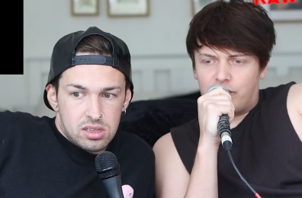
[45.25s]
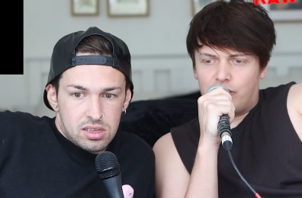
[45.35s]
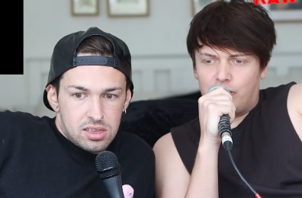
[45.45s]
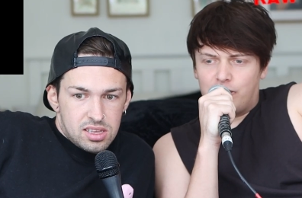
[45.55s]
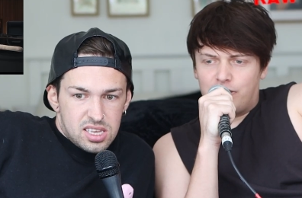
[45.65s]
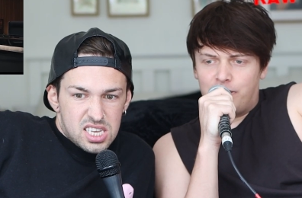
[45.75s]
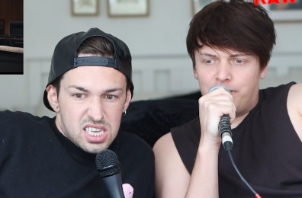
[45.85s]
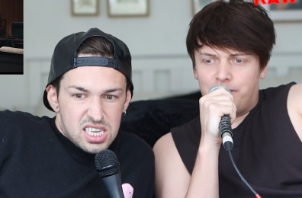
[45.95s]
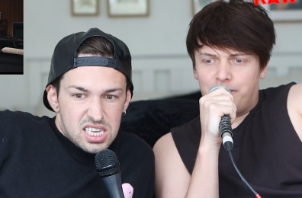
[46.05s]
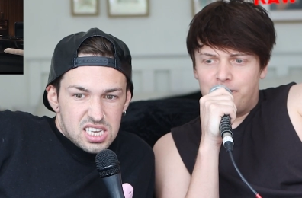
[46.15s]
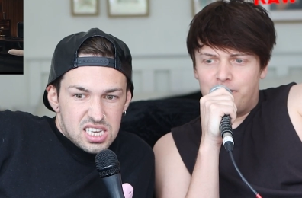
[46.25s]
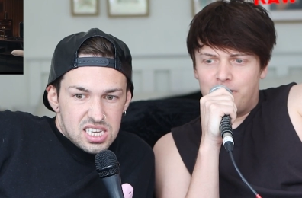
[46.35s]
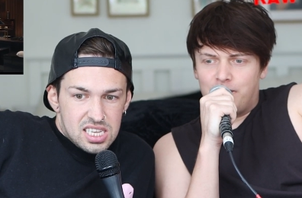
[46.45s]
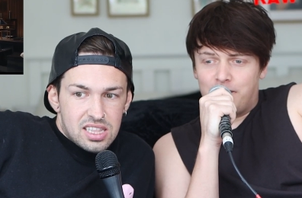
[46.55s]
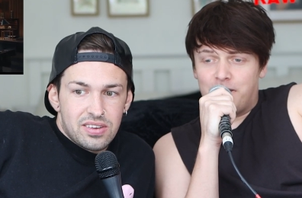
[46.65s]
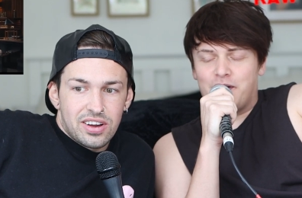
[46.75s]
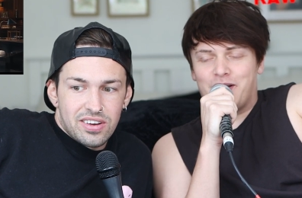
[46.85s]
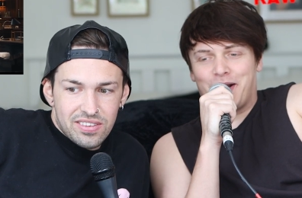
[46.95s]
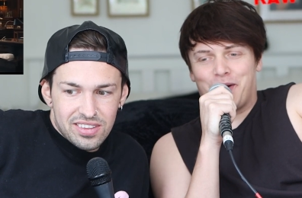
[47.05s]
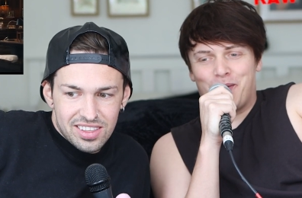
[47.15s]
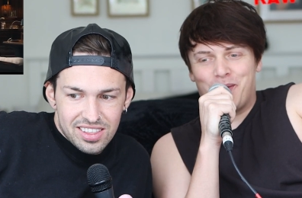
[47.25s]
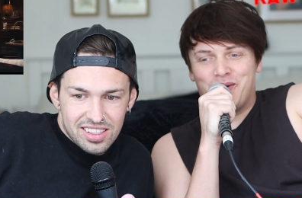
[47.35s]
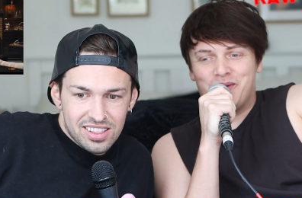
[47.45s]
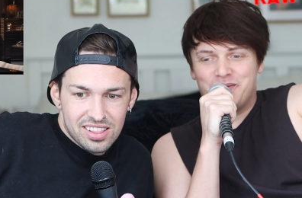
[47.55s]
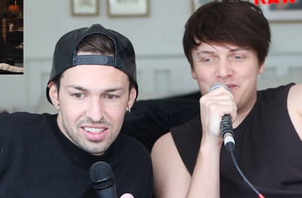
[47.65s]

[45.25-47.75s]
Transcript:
Speaker 1: your toes. There you go.